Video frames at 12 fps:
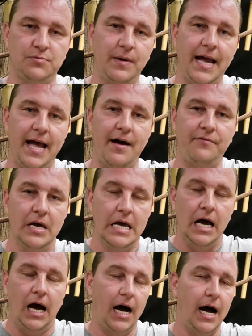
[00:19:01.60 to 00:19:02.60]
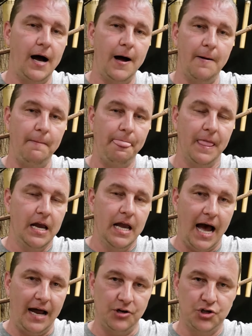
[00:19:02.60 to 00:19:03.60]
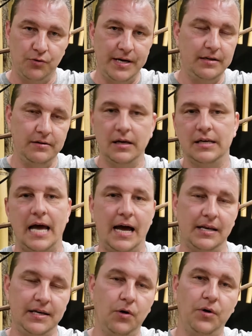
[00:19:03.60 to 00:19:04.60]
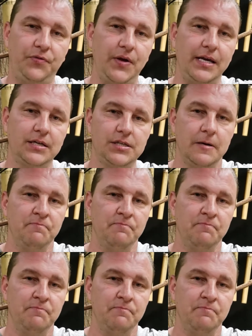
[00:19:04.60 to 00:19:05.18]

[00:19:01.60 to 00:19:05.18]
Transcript: may have, how to treat, how to deal with things,